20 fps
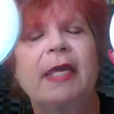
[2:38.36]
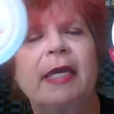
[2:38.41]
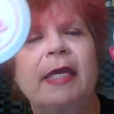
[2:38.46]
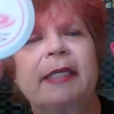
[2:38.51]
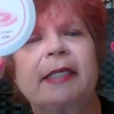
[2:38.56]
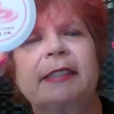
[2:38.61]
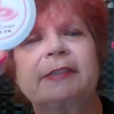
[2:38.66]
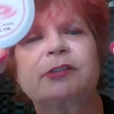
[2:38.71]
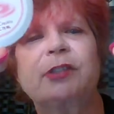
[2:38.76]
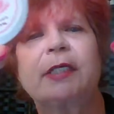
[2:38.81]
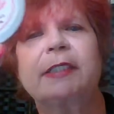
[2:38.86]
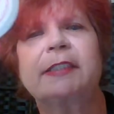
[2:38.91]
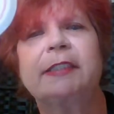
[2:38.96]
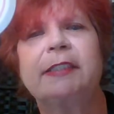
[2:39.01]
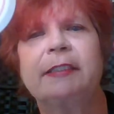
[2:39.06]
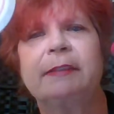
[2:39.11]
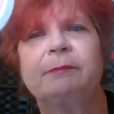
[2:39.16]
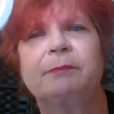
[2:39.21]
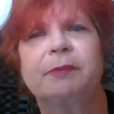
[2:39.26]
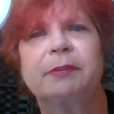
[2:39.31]
And I try to
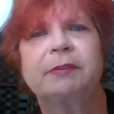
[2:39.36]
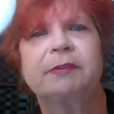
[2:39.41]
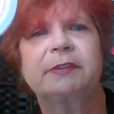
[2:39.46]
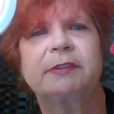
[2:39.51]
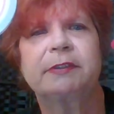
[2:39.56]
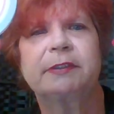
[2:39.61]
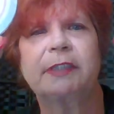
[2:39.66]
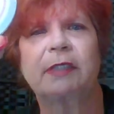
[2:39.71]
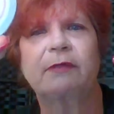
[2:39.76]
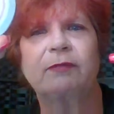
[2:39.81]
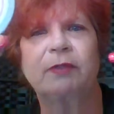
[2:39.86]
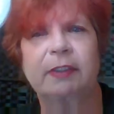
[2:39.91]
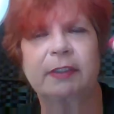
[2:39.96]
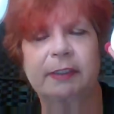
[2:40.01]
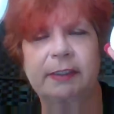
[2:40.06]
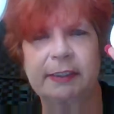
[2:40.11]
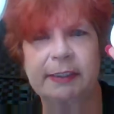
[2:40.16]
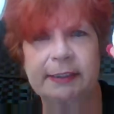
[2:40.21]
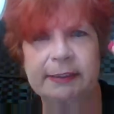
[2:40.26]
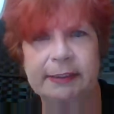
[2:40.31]
keep several
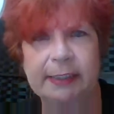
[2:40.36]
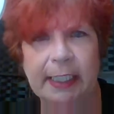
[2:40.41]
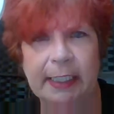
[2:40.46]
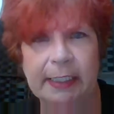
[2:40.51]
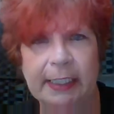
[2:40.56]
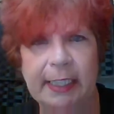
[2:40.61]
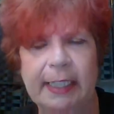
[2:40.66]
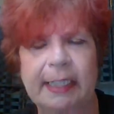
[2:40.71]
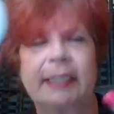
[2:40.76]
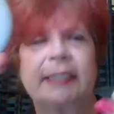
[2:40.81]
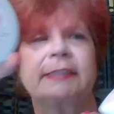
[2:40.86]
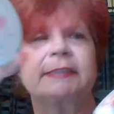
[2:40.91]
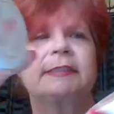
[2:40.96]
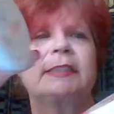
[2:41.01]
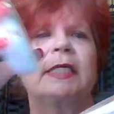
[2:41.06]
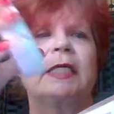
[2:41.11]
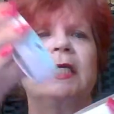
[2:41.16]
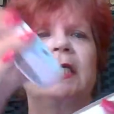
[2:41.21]
of these on hand